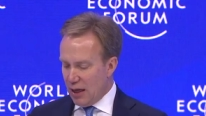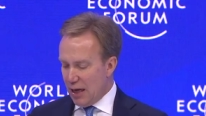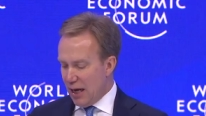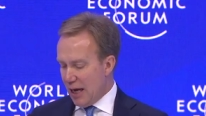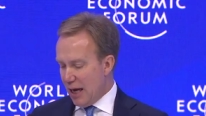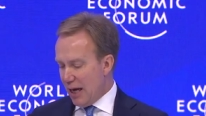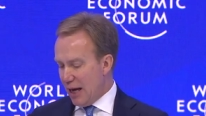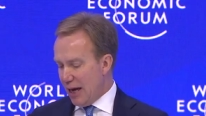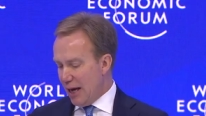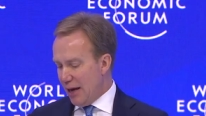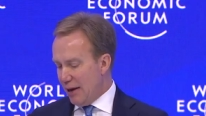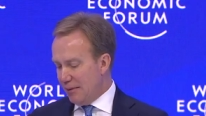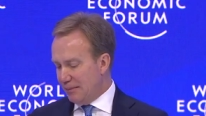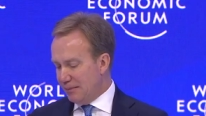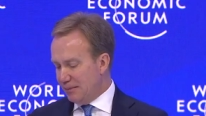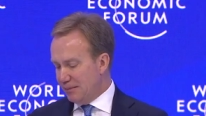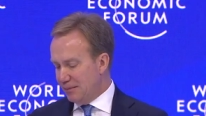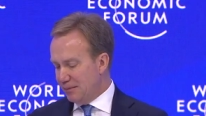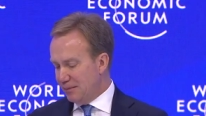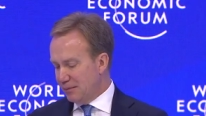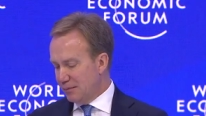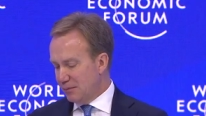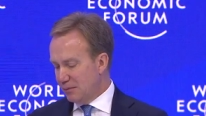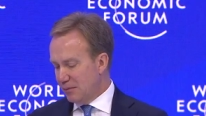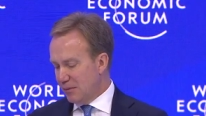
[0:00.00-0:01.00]

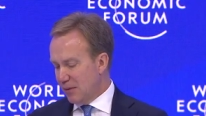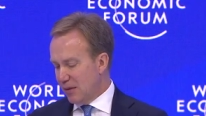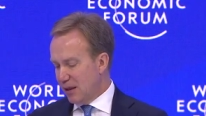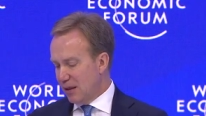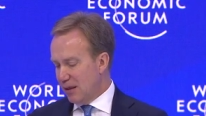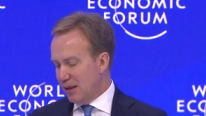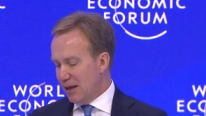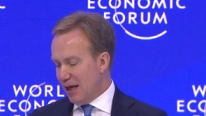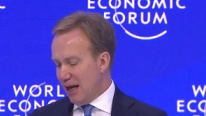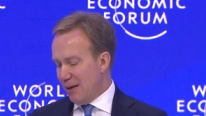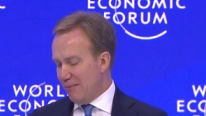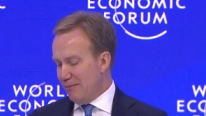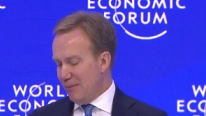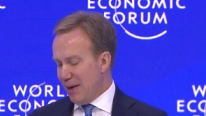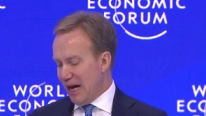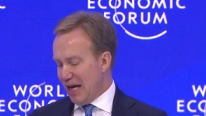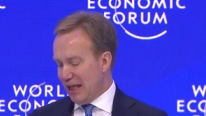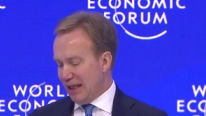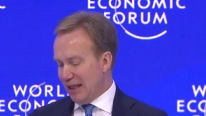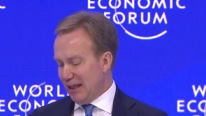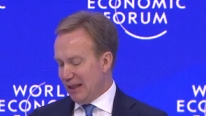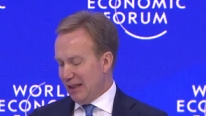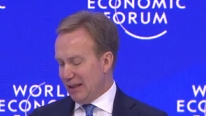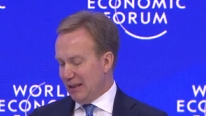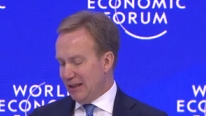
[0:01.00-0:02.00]
um, a
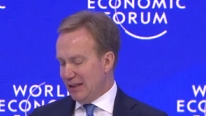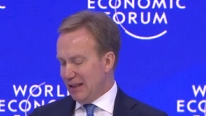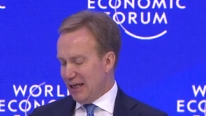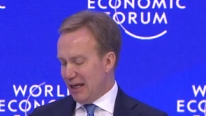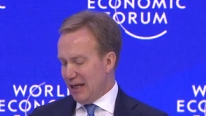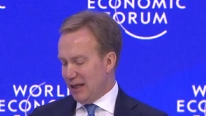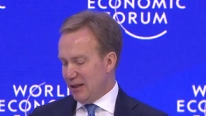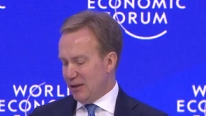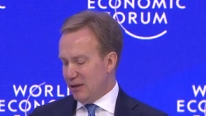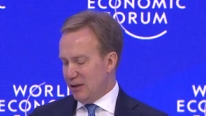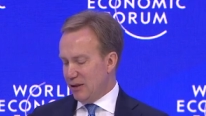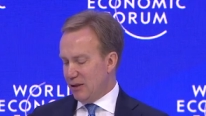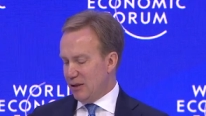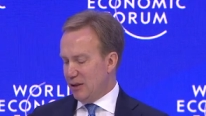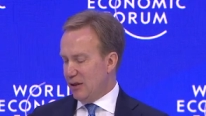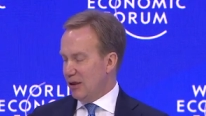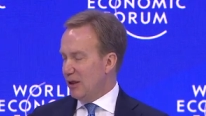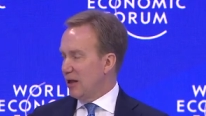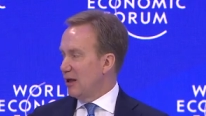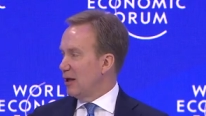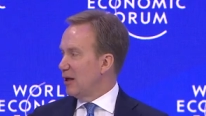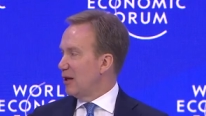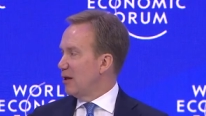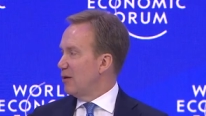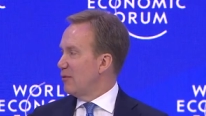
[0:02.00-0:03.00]
battle that
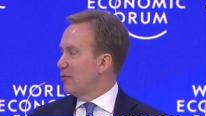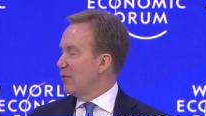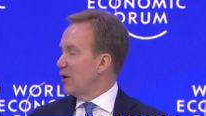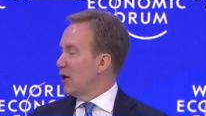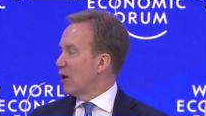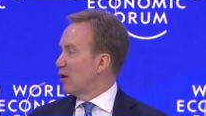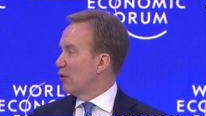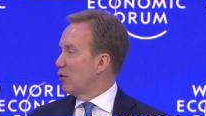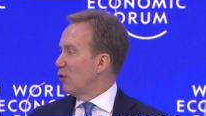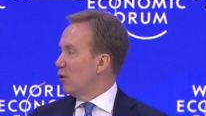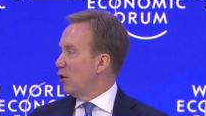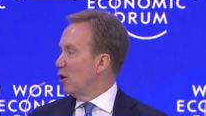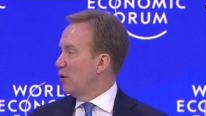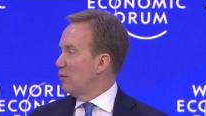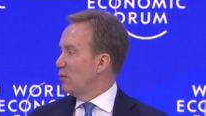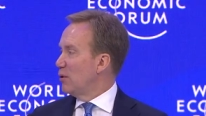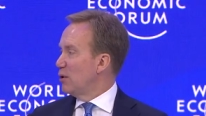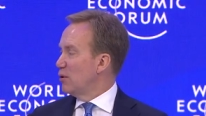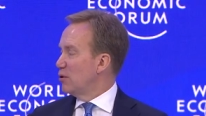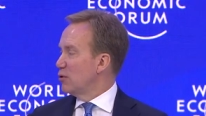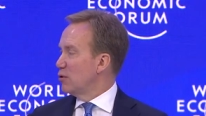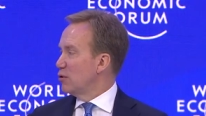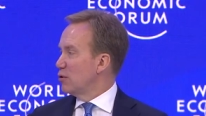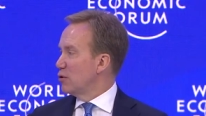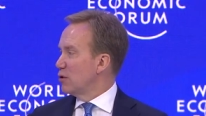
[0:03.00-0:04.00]
uh, we are
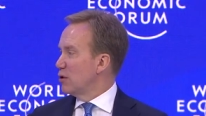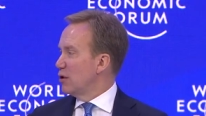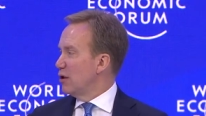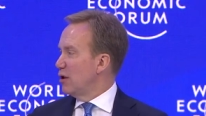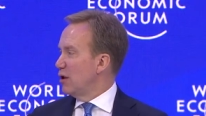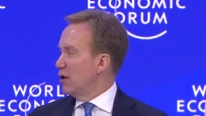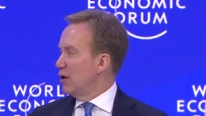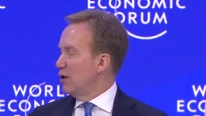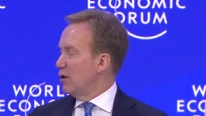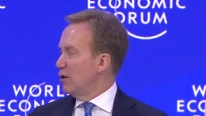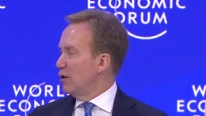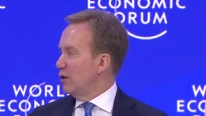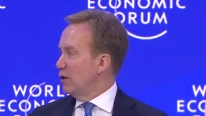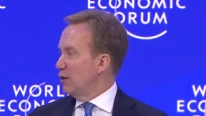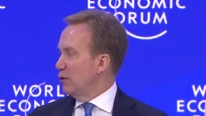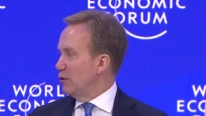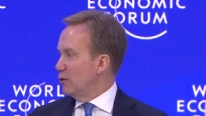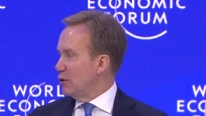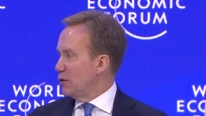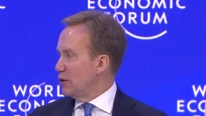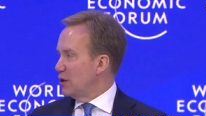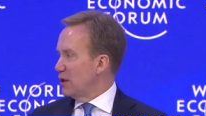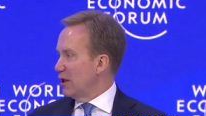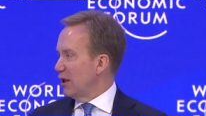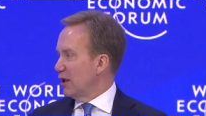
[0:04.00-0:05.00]
almost
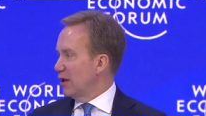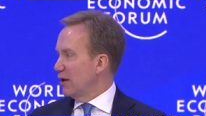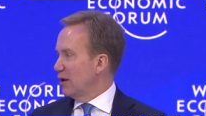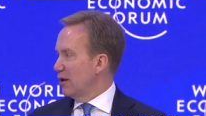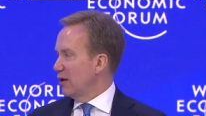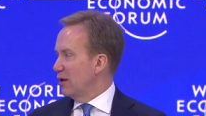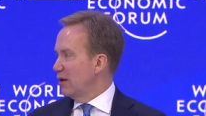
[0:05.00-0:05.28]
losing.